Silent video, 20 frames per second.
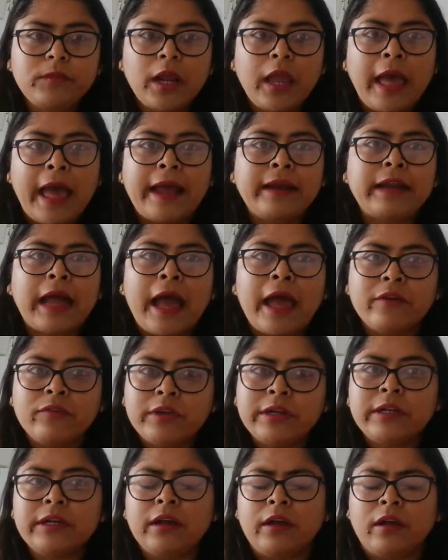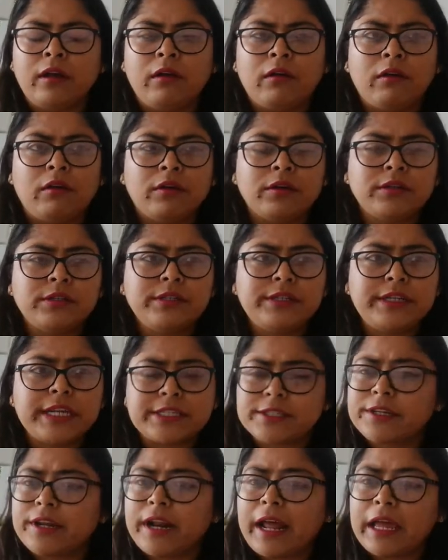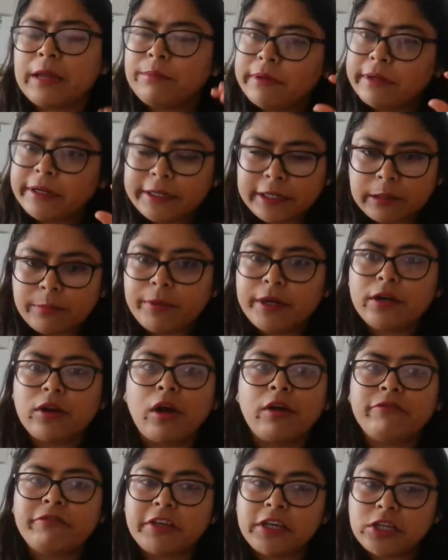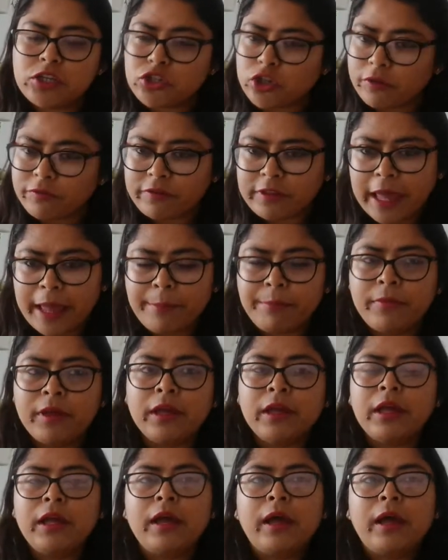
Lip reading: and I will describe little bit of each of them.